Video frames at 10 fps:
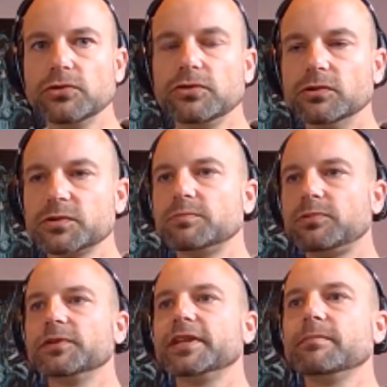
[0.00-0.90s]
You'll
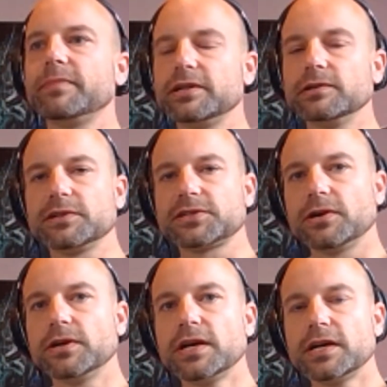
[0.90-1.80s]
support them, but you'll
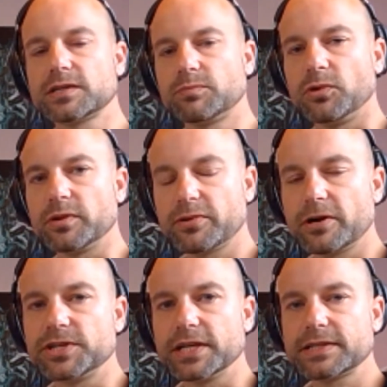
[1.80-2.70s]
also support the
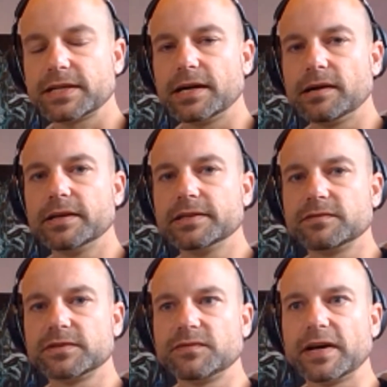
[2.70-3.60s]
project
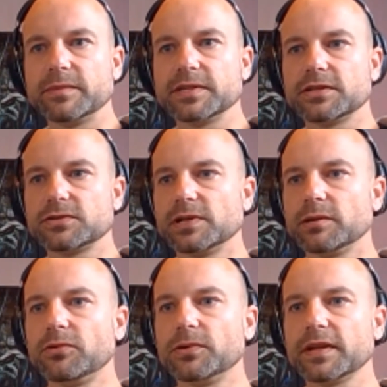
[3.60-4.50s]
into development. So it's really
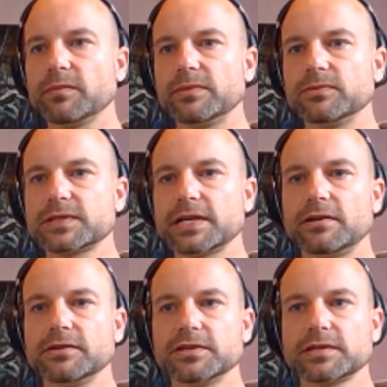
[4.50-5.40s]
important that people
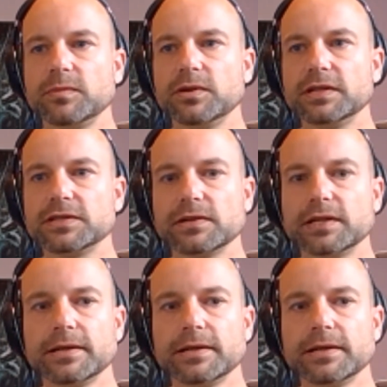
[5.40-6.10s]
start on those communities early.